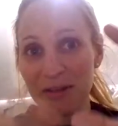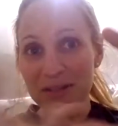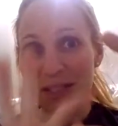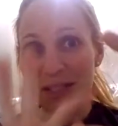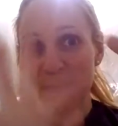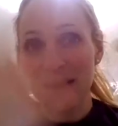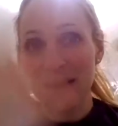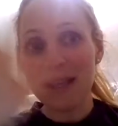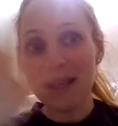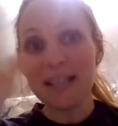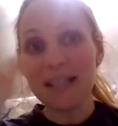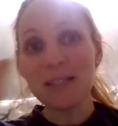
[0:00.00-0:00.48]
of
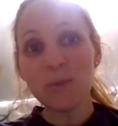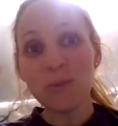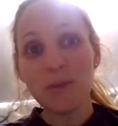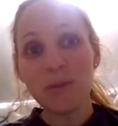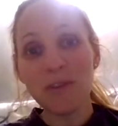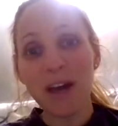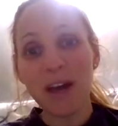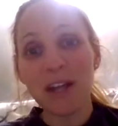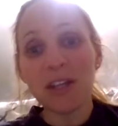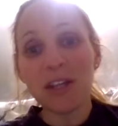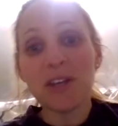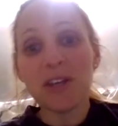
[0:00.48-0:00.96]
space,
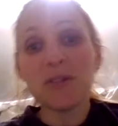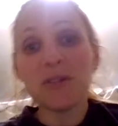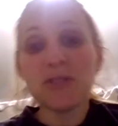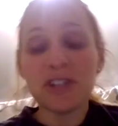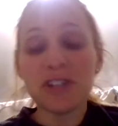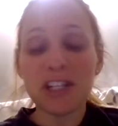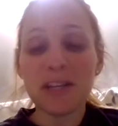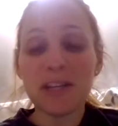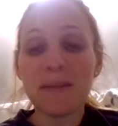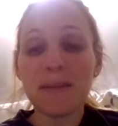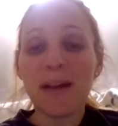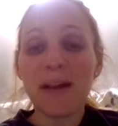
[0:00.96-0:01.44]
we've got a
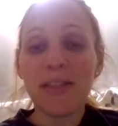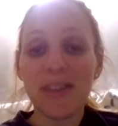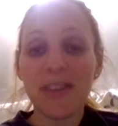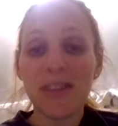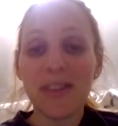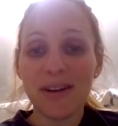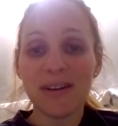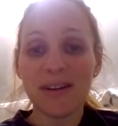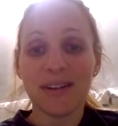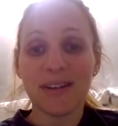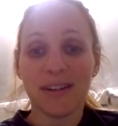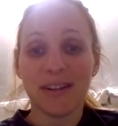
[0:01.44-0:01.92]
huge team out
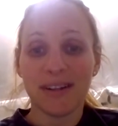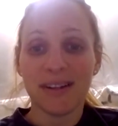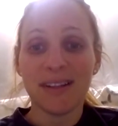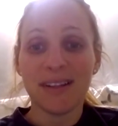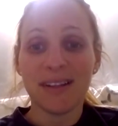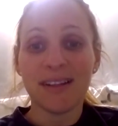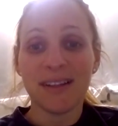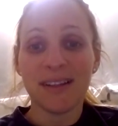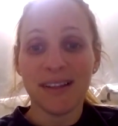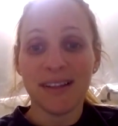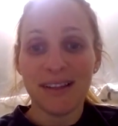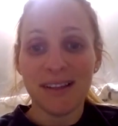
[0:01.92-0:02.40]
there,
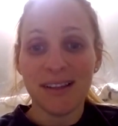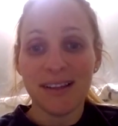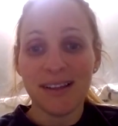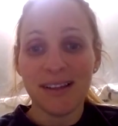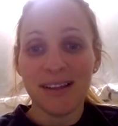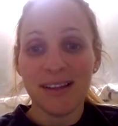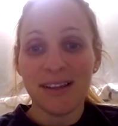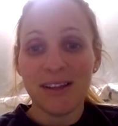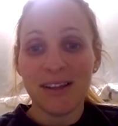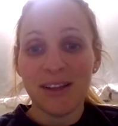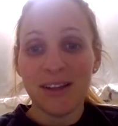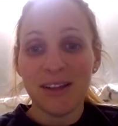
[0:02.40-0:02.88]

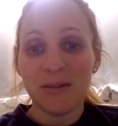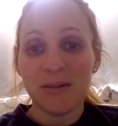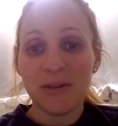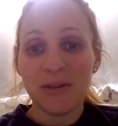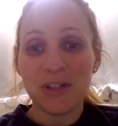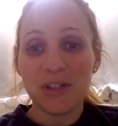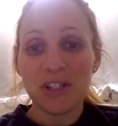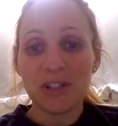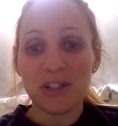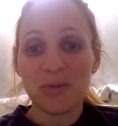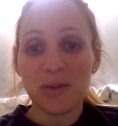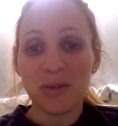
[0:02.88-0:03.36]

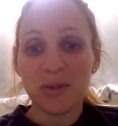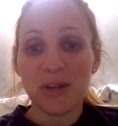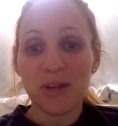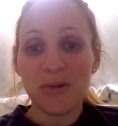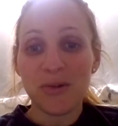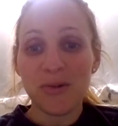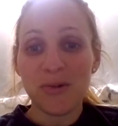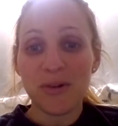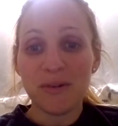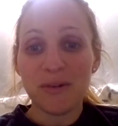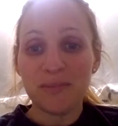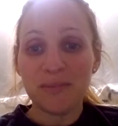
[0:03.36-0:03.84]
which is really
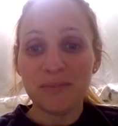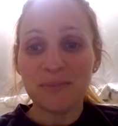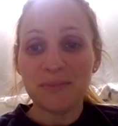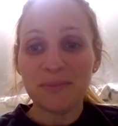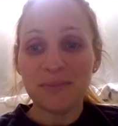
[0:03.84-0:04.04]
cool.